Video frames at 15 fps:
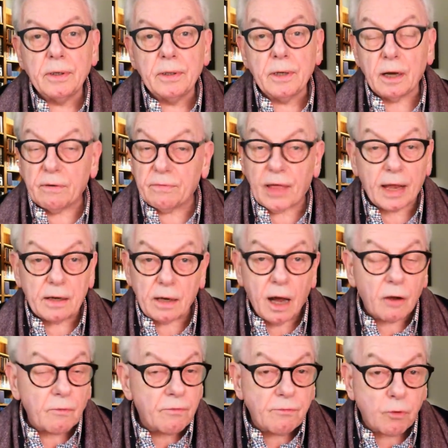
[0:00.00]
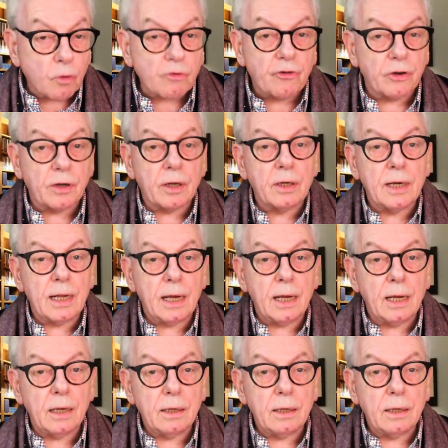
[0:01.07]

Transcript: of that unfortunate need